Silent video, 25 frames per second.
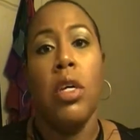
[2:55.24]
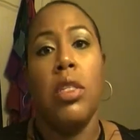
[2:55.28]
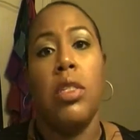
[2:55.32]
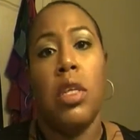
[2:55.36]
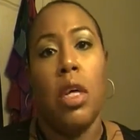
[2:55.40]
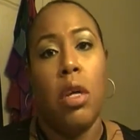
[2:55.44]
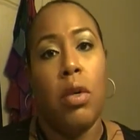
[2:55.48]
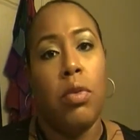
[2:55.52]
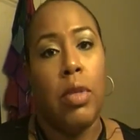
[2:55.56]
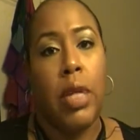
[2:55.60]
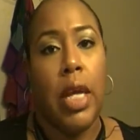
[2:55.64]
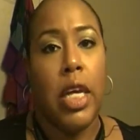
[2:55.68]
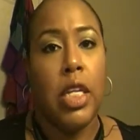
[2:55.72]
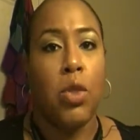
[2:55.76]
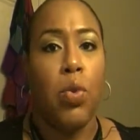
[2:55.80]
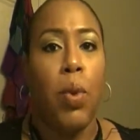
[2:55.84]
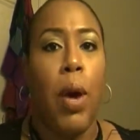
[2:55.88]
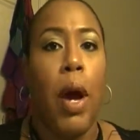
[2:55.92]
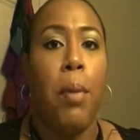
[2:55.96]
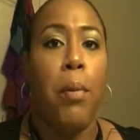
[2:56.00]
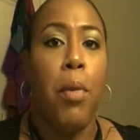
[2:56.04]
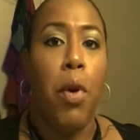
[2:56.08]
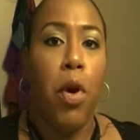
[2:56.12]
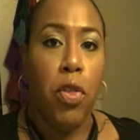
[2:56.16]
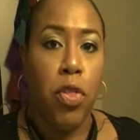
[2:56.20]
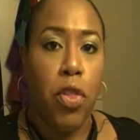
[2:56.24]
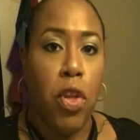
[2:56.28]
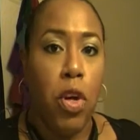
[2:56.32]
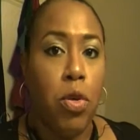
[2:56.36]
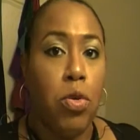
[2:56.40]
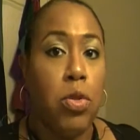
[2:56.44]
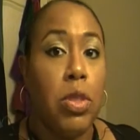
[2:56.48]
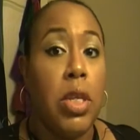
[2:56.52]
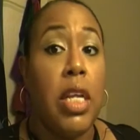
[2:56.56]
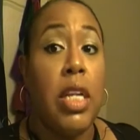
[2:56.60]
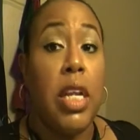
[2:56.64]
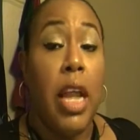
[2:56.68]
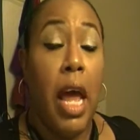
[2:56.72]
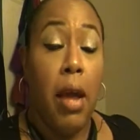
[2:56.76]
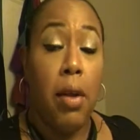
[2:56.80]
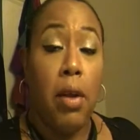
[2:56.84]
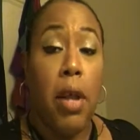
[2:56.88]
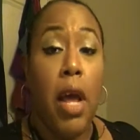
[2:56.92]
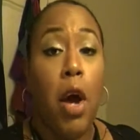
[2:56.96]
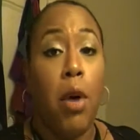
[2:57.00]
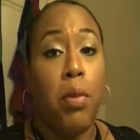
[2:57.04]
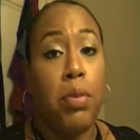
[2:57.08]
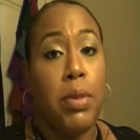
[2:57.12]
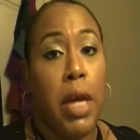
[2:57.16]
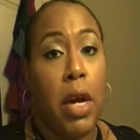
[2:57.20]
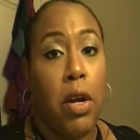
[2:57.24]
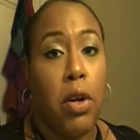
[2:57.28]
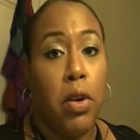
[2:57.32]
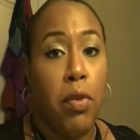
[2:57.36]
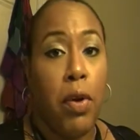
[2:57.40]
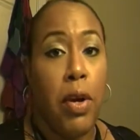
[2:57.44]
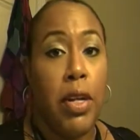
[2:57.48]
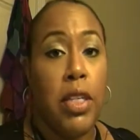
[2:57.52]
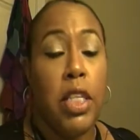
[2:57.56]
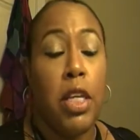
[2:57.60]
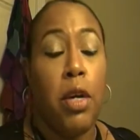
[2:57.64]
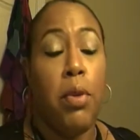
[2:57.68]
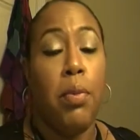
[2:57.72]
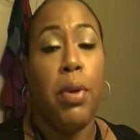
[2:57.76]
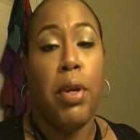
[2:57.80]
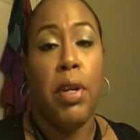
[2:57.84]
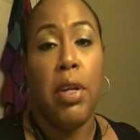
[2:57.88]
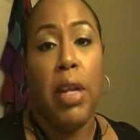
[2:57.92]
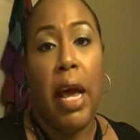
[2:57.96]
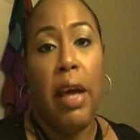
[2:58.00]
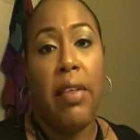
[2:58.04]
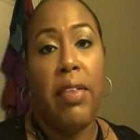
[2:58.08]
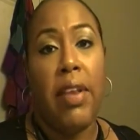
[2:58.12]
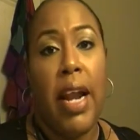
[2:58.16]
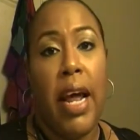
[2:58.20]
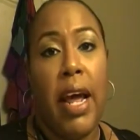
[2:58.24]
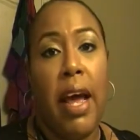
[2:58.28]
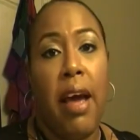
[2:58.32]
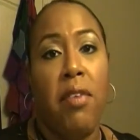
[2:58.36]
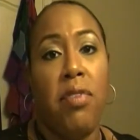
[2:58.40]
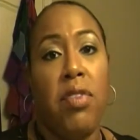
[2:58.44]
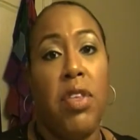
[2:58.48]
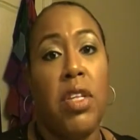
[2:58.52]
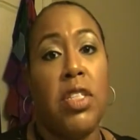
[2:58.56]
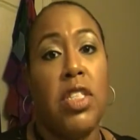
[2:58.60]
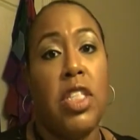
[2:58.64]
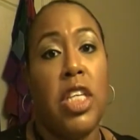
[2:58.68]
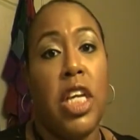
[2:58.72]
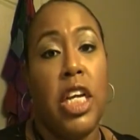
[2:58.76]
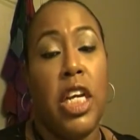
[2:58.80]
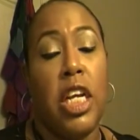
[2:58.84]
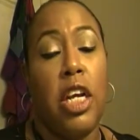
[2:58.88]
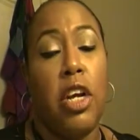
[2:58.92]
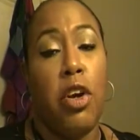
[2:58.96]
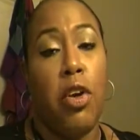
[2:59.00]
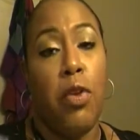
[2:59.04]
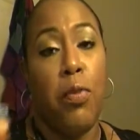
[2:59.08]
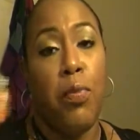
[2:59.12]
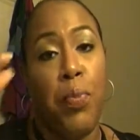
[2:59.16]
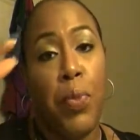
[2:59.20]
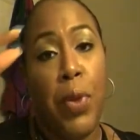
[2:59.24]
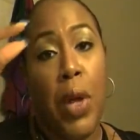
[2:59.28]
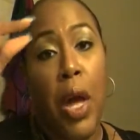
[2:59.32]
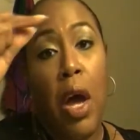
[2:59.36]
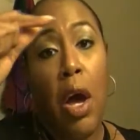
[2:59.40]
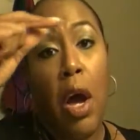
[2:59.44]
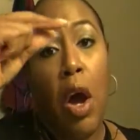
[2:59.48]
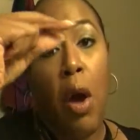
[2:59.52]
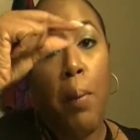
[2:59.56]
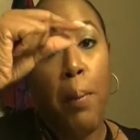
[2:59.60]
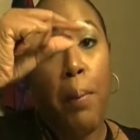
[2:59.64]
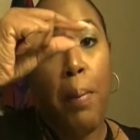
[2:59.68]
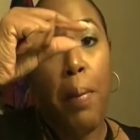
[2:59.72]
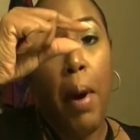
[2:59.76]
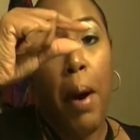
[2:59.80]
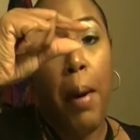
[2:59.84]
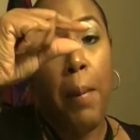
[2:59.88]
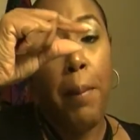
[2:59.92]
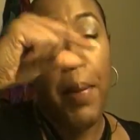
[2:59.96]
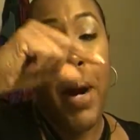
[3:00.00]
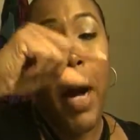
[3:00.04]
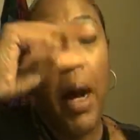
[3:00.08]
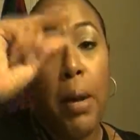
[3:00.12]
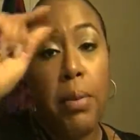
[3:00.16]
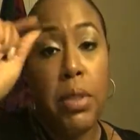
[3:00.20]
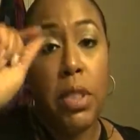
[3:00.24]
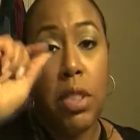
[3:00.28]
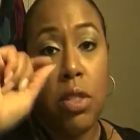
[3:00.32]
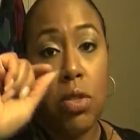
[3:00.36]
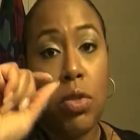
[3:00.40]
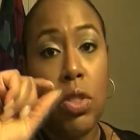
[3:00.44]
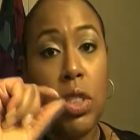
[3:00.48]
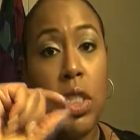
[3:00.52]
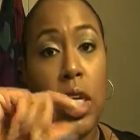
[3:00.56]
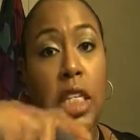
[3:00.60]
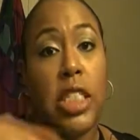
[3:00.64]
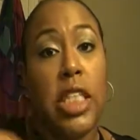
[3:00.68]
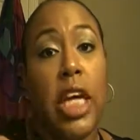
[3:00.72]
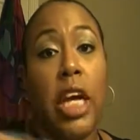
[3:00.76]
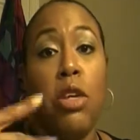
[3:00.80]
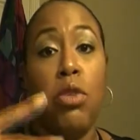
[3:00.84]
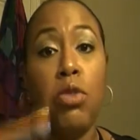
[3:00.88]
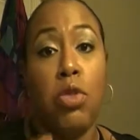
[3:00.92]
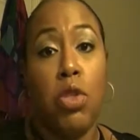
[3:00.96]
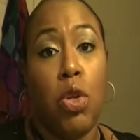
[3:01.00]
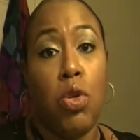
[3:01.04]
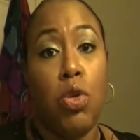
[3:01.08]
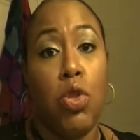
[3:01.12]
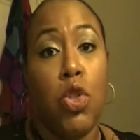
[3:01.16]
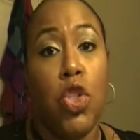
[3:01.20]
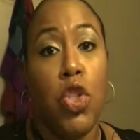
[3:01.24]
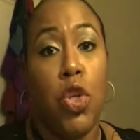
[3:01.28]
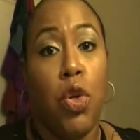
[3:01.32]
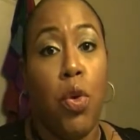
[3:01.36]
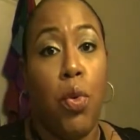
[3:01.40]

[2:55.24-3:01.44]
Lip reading: So that's why I bought those, and that helped out a great deal. But now that I have the skinnier popsicle sticks, I use those